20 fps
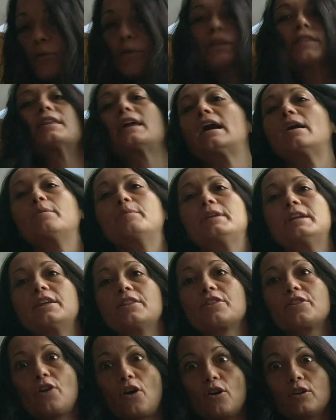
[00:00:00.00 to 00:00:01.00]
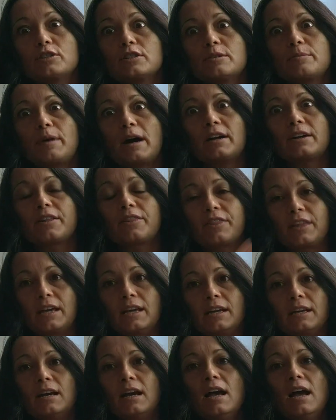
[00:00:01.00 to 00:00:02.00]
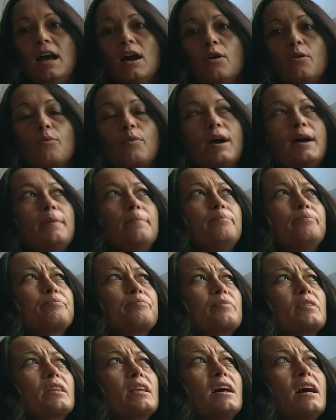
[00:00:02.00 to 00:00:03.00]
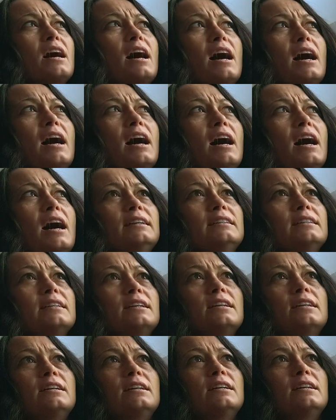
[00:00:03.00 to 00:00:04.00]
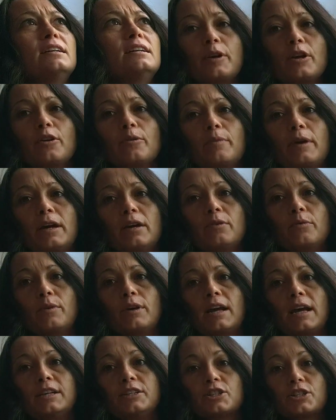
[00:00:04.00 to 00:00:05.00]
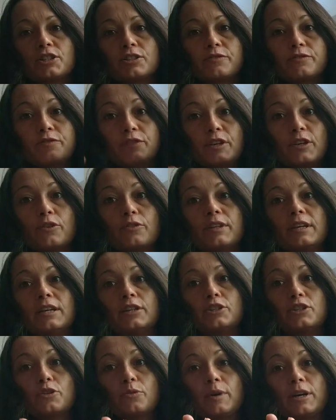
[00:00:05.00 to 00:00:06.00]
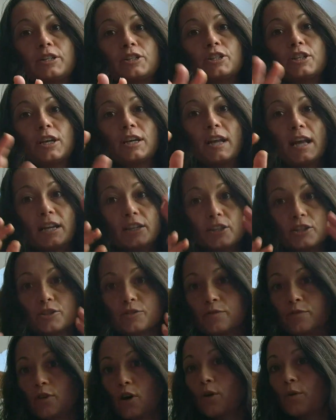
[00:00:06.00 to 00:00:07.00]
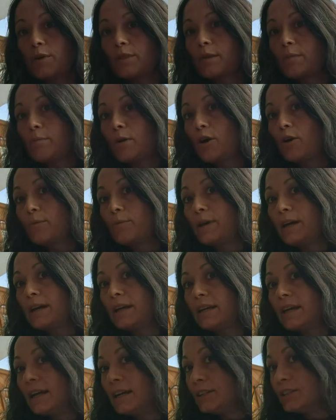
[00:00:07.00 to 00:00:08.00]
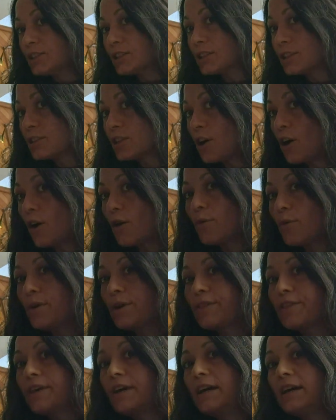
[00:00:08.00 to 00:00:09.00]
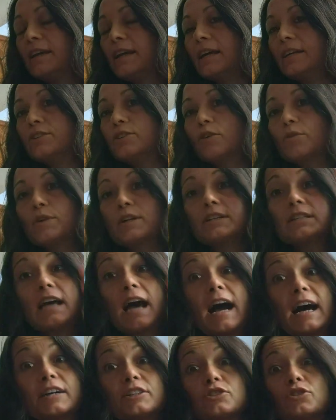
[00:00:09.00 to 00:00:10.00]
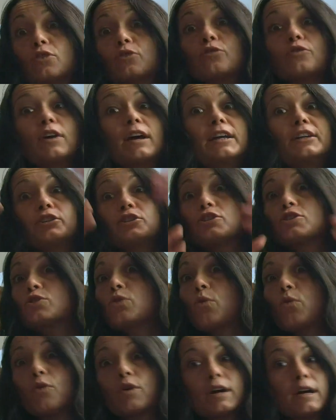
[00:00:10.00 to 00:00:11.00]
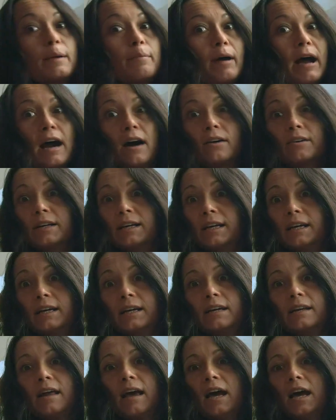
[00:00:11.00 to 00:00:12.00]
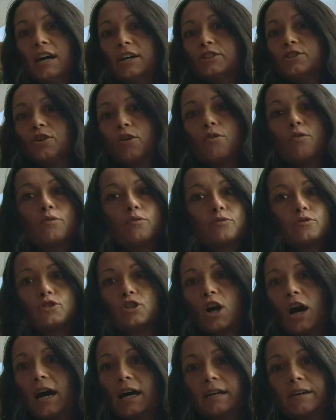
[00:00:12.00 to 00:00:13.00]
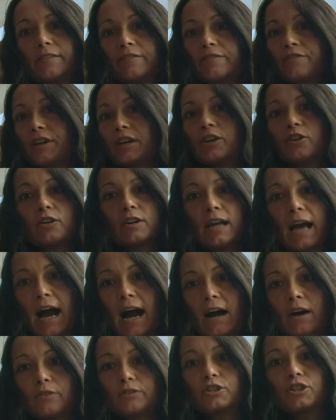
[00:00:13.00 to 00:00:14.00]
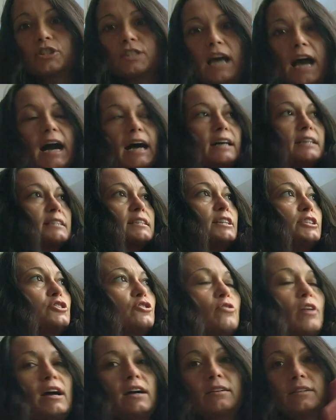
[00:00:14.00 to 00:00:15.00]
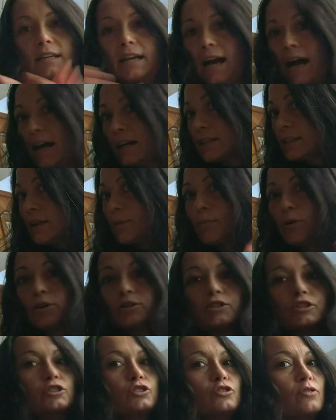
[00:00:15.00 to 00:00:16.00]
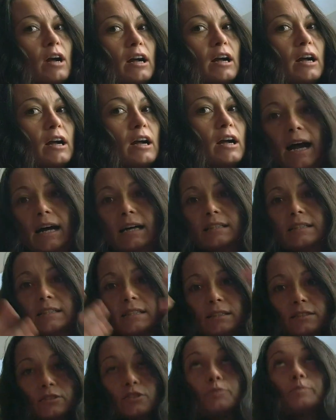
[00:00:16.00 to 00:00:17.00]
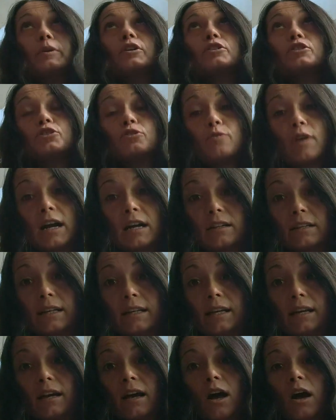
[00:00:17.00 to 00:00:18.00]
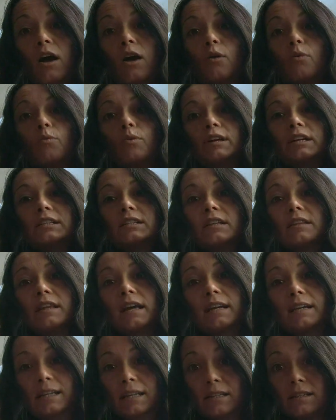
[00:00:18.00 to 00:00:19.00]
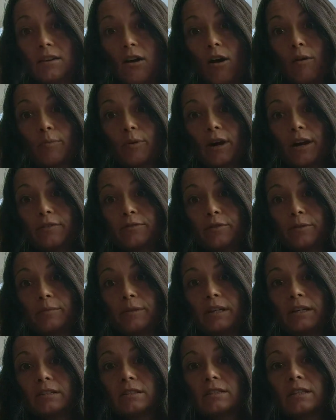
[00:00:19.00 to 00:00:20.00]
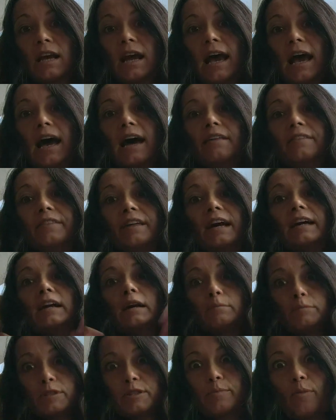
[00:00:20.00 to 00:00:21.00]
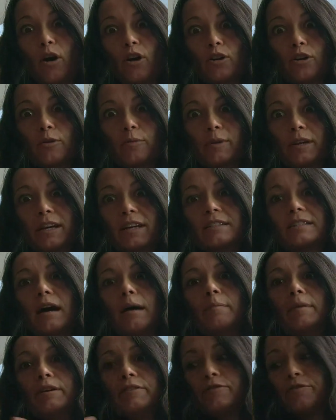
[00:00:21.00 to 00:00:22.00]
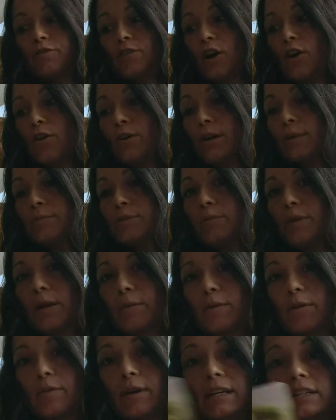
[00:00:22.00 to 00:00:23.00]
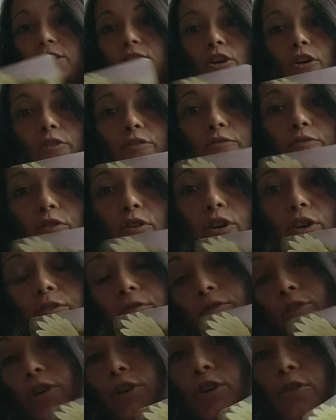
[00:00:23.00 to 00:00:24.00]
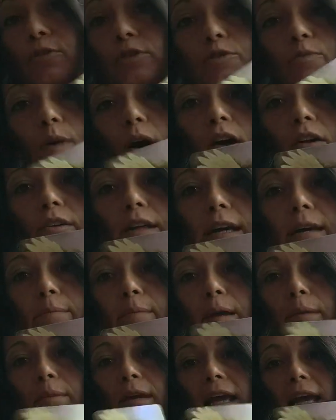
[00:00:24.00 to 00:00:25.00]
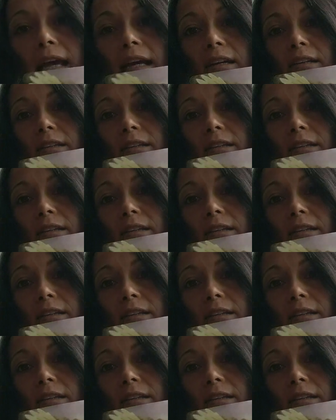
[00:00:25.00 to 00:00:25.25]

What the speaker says: with how many thoughts about a thing, when I did an experiment when I just feel the intuition and just flow in the moment and just go with it and don't attach, don't create a story about it, don't try to figure it out, just ask it directly, ask the person directly, ask the spirit directly, what is it that I need to comprehend from this? And then I'm smarter because I'm in flow and I'm spreading my wings. So for you as well, like maybe